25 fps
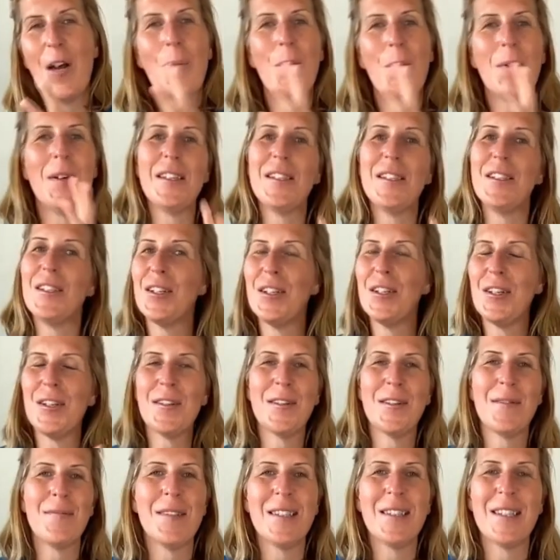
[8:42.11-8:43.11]
we do
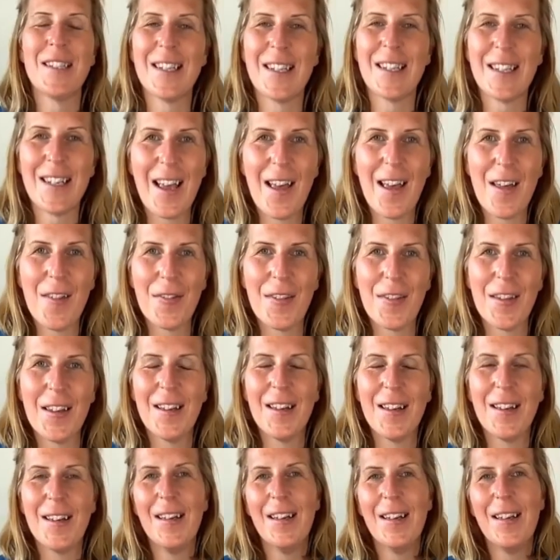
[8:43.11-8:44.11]
them
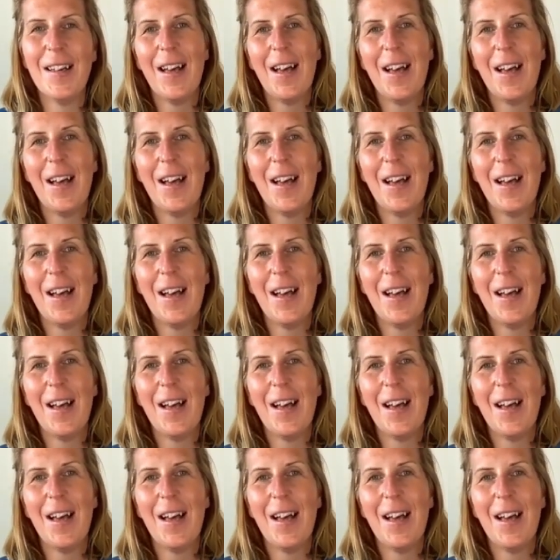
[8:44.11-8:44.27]
together,